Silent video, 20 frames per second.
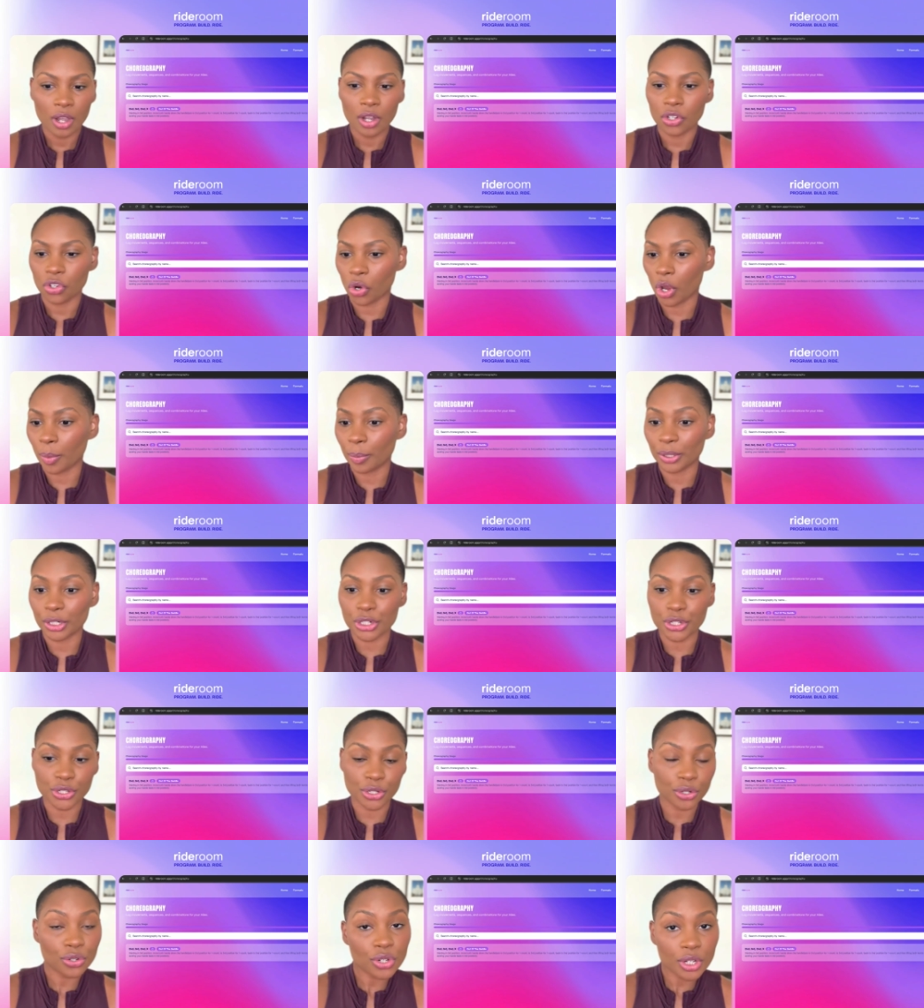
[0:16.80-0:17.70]
You're able to
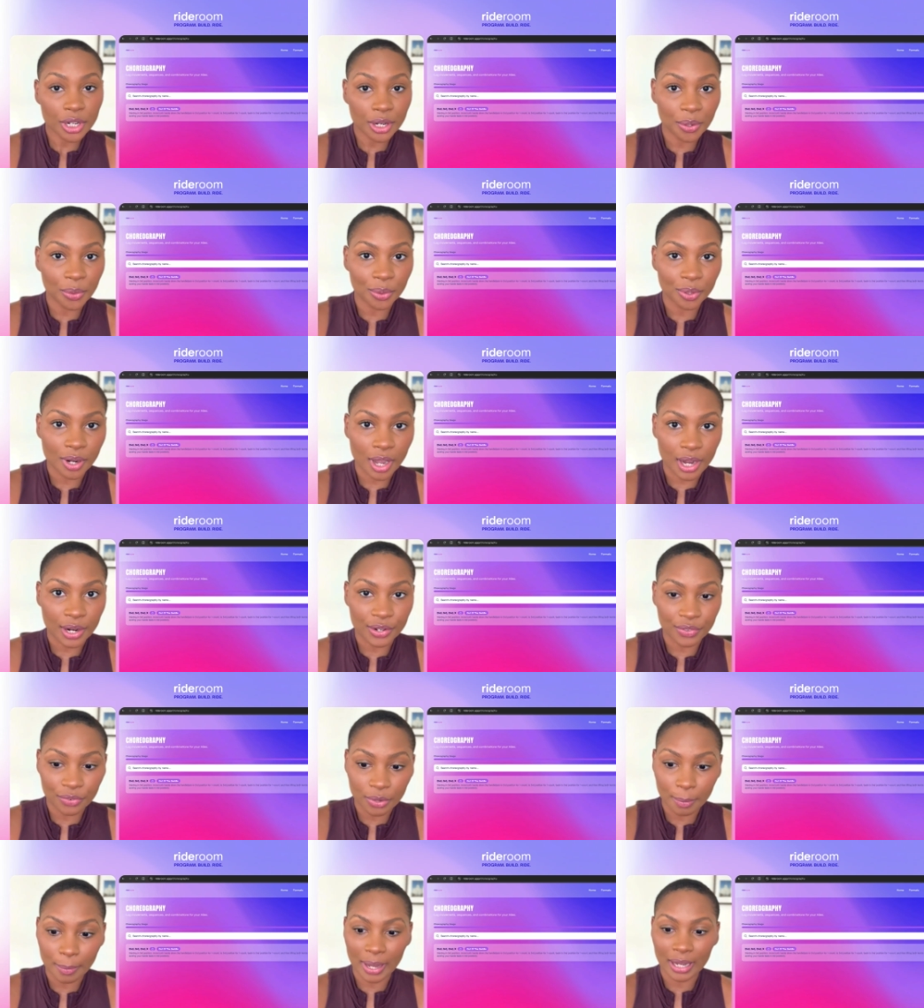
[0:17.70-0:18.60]
search any
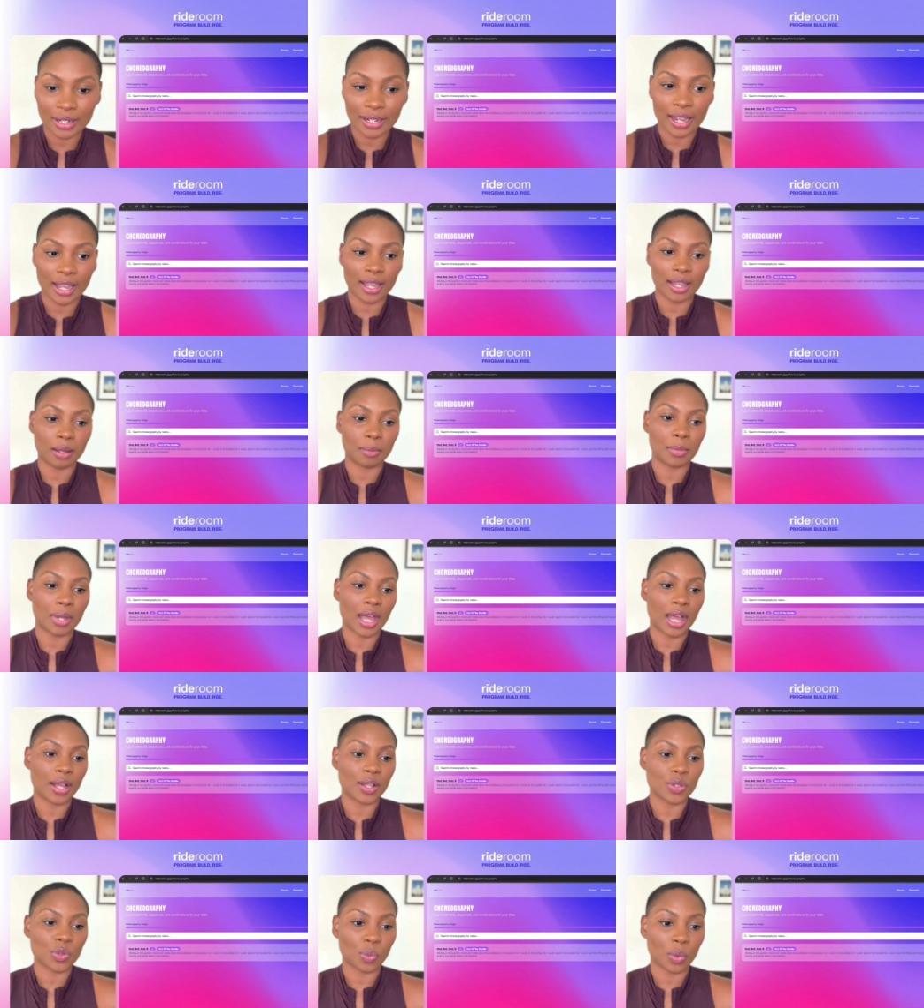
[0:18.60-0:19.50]
choreography by name,
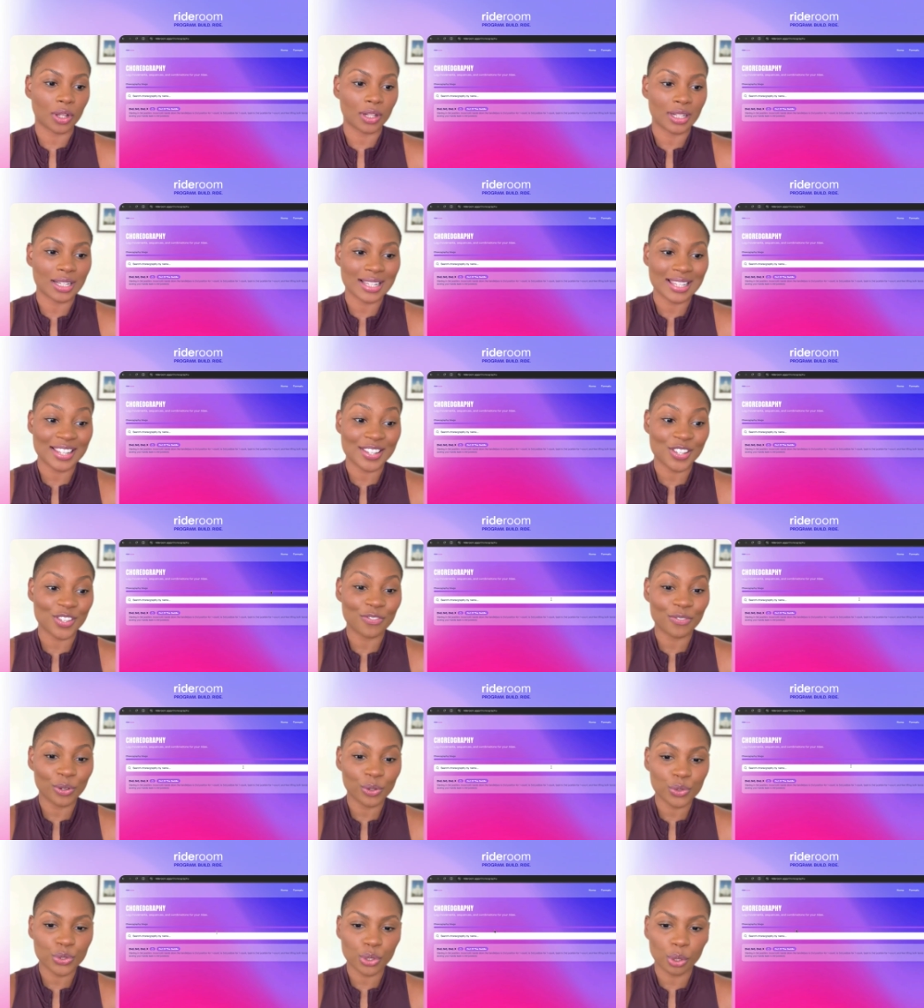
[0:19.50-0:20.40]
as well as this
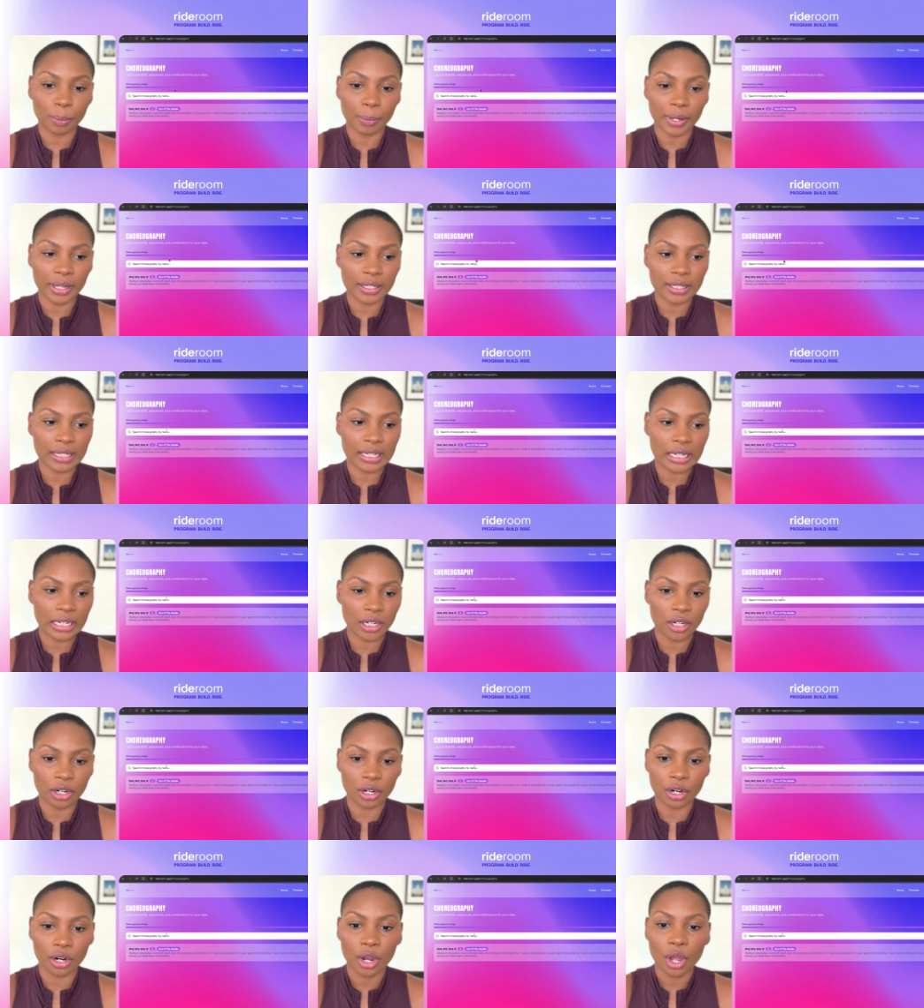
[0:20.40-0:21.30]
filter button
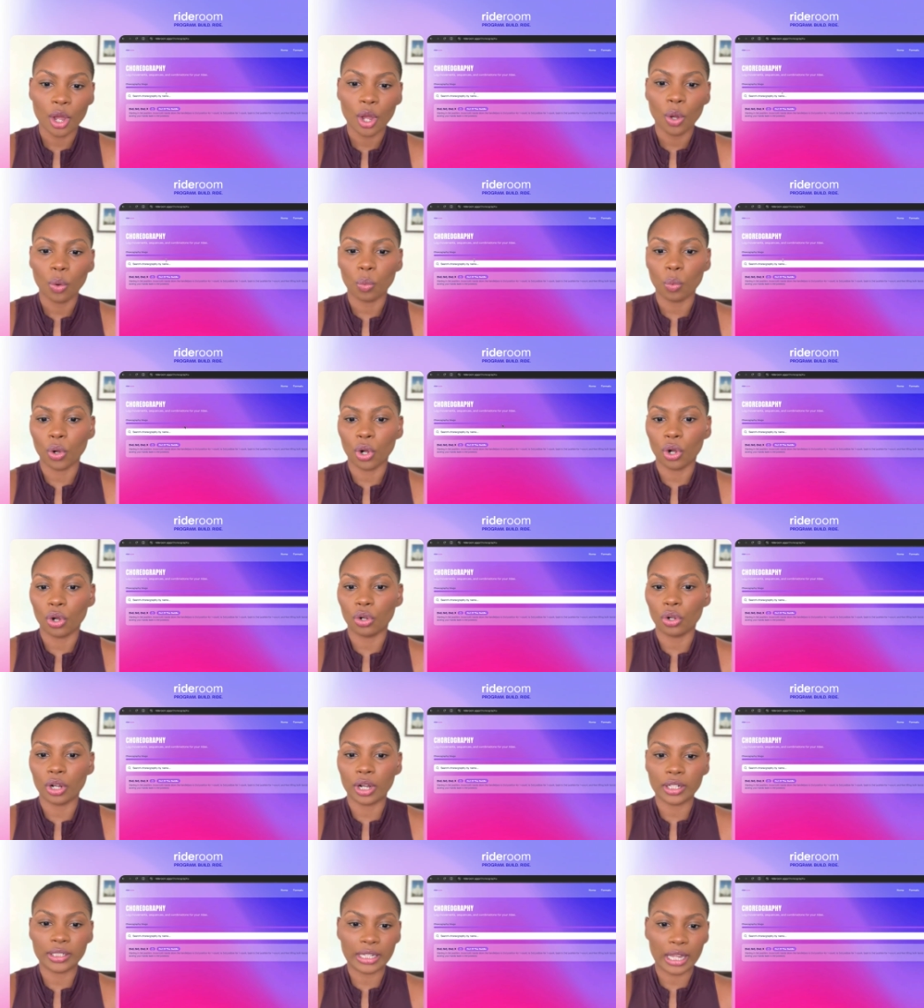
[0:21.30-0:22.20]
here
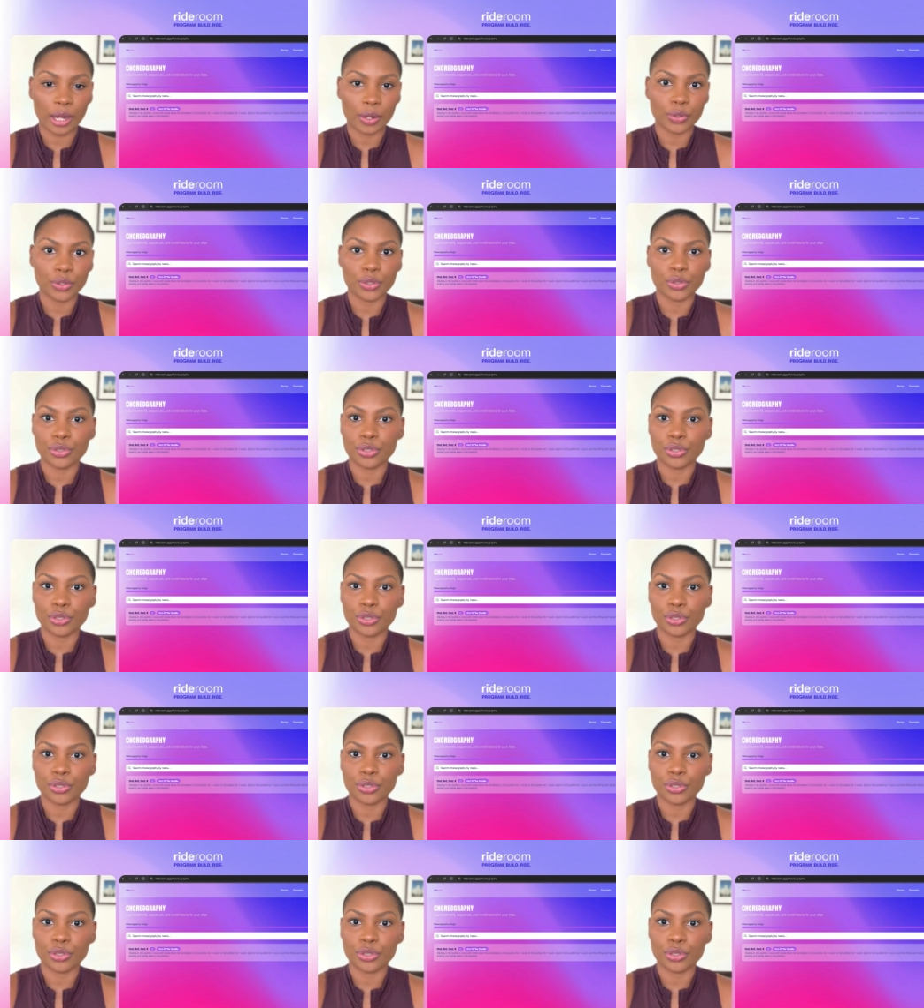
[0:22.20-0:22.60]
will allow you